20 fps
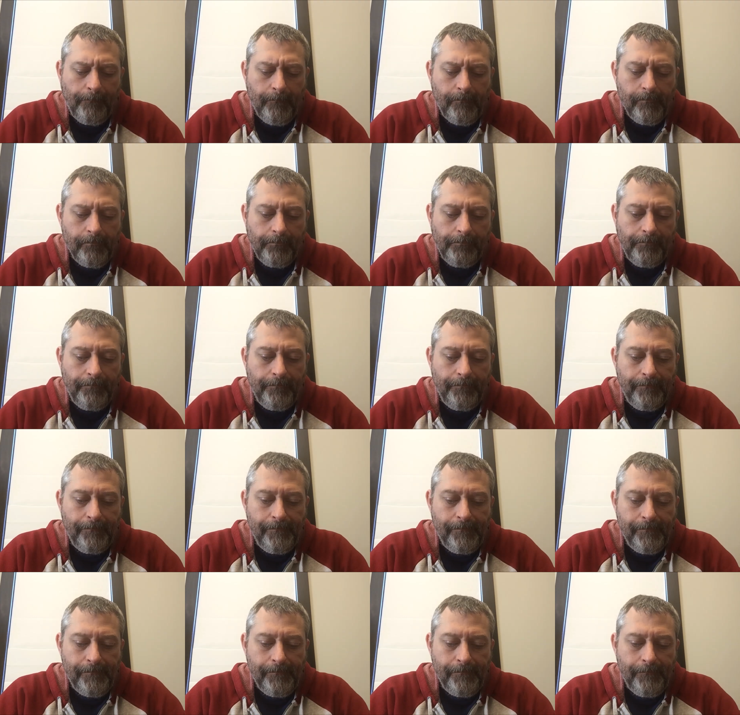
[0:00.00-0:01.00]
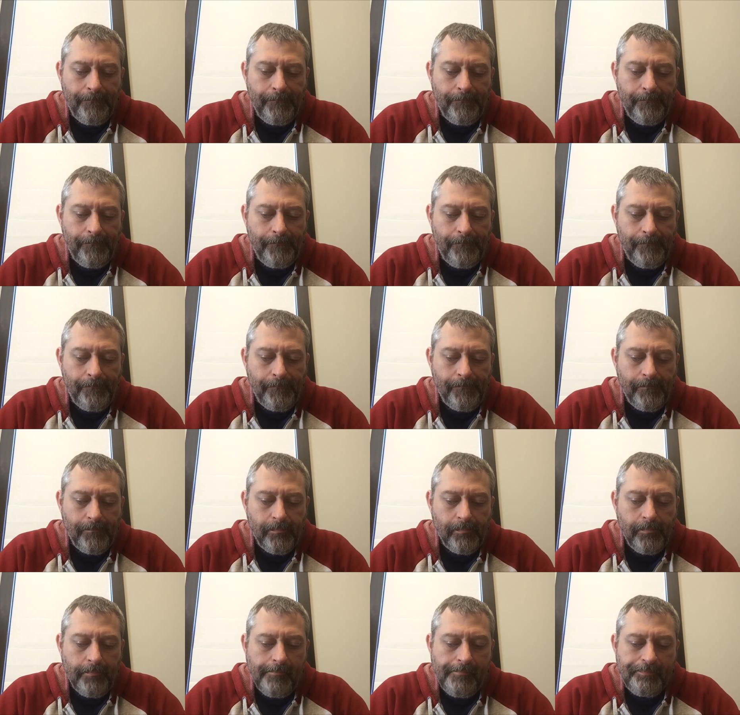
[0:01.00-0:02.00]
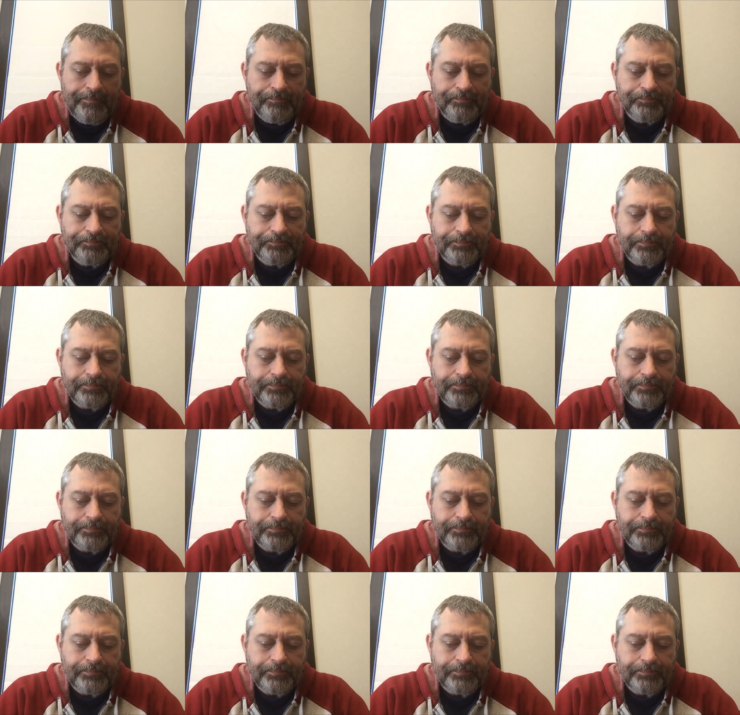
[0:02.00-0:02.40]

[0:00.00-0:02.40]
Nobody speaks.